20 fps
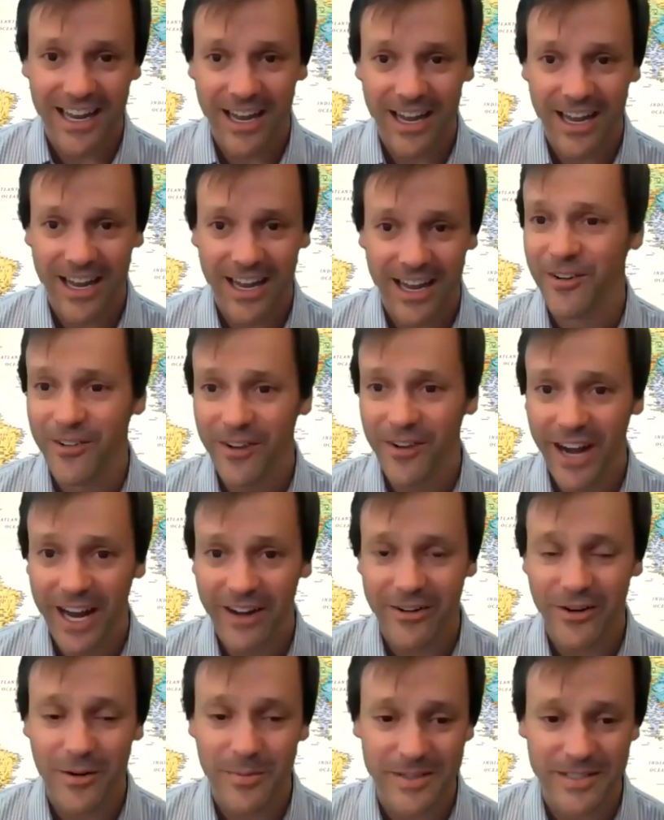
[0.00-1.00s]
It was a great
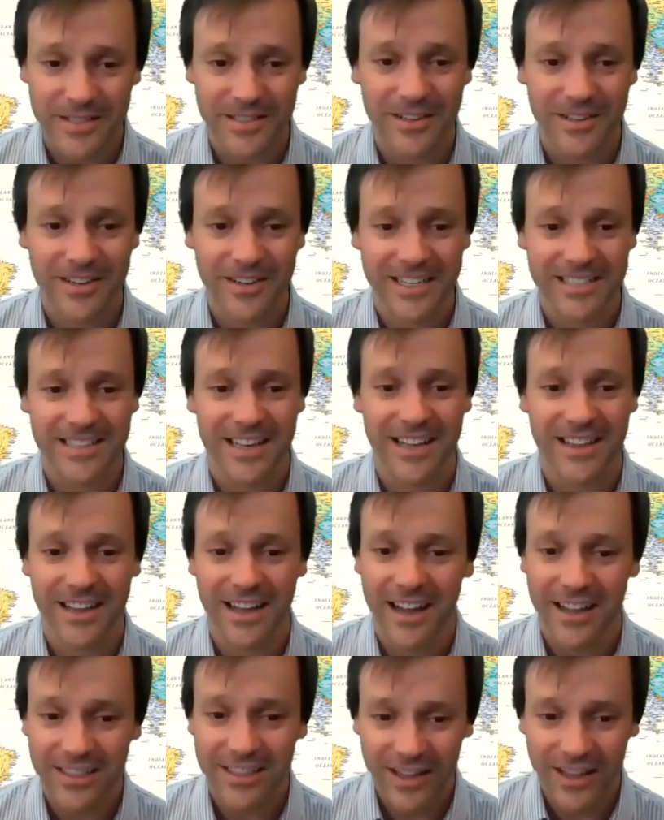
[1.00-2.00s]
group of students
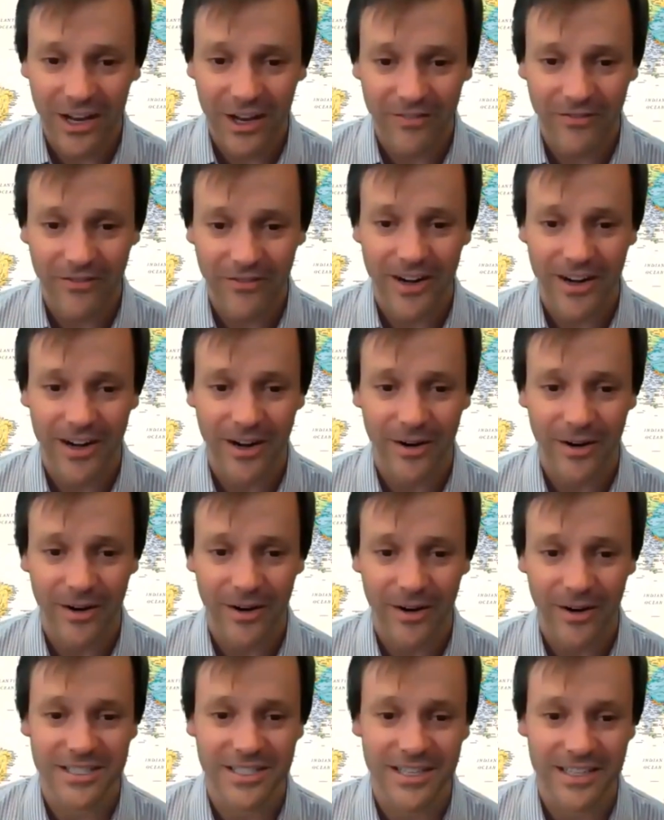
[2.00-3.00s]
online. Thank you for your
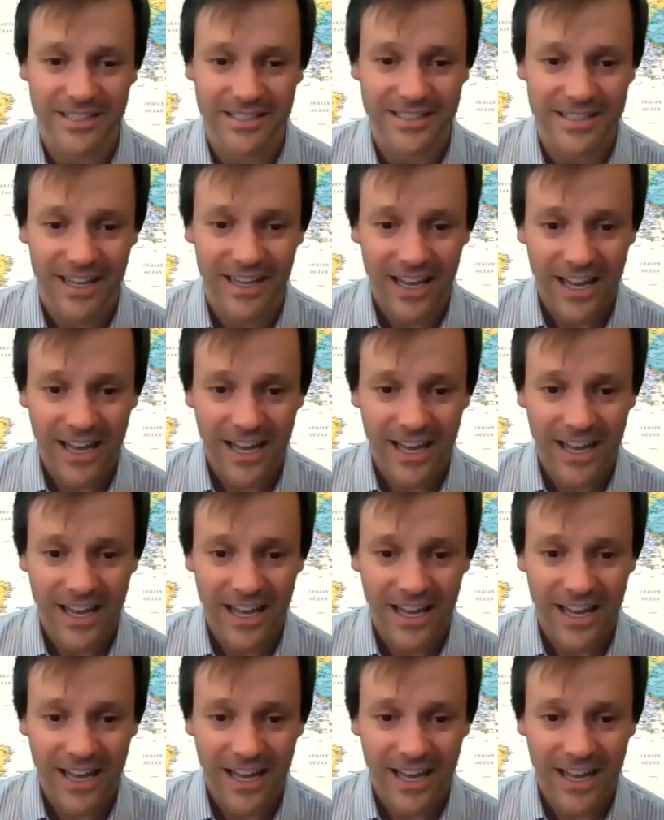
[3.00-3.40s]
questions.